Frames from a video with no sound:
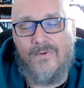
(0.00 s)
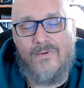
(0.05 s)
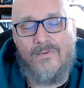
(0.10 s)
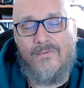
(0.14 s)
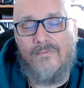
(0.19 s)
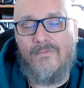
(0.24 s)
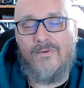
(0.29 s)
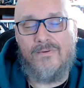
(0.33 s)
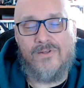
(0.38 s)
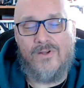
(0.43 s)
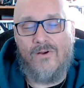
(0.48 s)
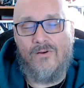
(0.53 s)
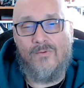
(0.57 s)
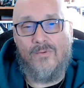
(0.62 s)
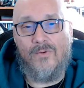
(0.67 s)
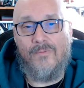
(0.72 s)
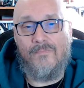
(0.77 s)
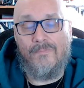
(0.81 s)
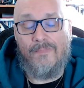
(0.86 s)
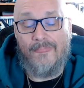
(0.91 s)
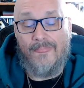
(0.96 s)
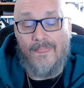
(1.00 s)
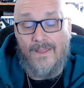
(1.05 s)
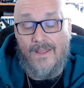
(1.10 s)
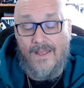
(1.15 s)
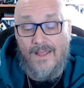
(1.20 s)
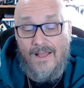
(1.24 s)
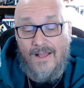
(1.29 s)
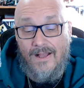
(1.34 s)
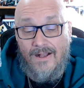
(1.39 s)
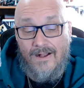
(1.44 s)
was horrible.
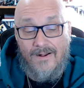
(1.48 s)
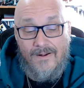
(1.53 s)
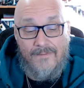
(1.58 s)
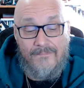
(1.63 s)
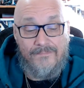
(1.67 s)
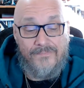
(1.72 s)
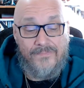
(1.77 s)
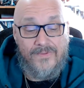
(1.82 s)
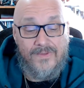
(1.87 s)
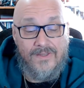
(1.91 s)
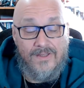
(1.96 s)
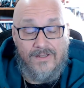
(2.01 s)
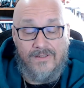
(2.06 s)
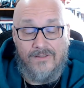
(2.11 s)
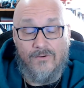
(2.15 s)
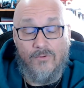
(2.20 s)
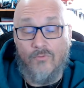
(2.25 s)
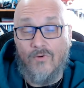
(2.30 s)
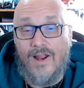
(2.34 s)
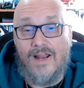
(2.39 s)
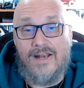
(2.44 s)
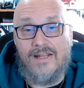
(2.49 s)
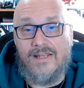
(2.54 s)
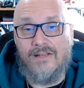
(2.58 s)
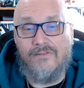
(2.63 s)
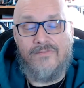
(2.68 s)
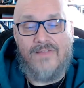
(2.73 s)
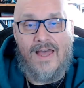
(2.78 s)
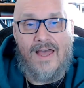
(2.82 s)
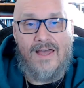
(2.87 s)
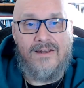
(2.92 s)
The writing
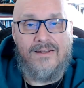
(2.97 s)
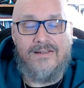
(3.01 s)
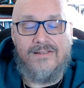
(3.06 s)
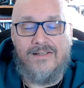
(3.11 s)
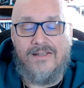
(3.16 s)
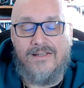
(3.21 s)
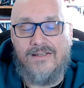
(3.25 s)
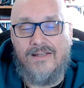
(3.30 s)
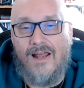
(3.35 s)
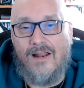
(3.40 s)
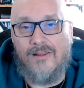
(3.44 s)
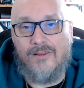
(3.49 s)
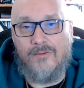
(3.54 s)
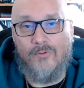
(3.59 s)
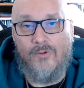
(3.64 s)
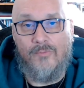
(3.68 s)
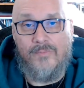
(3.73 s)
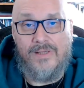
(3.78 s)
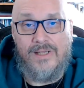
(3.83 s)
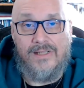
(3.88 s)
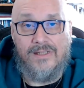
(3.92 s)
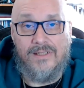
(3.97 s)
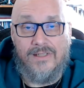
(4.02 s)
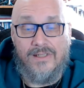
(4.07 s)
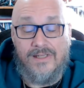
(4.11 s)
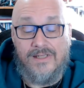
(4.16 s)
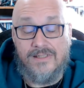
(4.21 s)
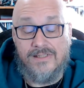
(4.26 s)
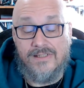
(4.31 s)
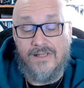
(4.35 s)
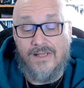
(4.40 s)
of that did not thrill me in the least.